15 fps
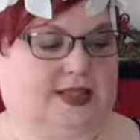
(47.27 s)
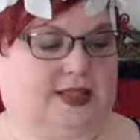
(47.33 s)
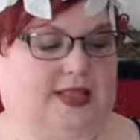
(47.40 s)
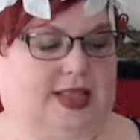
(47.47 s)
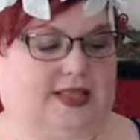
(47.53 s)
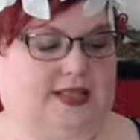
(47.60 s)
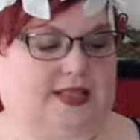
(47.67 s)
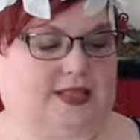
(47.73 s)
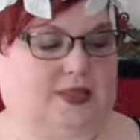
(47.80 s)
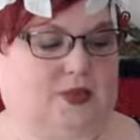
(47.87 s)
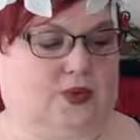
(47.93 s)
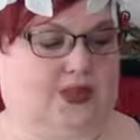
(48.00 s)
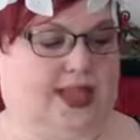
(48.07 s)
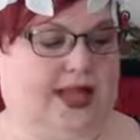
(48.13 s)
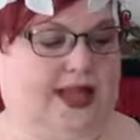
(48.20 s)
Yes,
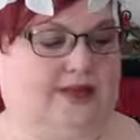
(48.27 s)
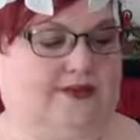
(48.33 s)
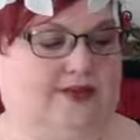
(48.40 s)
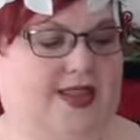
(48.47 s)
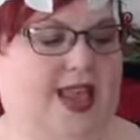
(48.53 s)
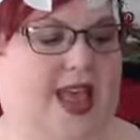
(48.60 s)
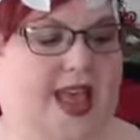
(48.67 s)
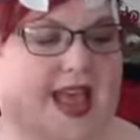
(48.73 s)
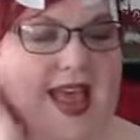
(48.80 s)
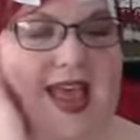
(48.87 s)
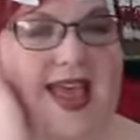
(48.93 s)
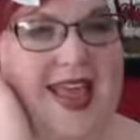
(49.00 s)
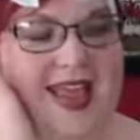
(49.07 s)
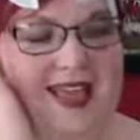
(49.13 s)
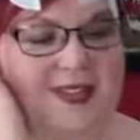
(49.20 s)
we're live.
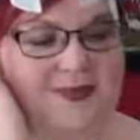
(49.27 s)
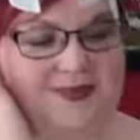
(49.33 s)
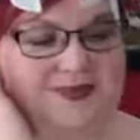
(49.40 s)
Yay!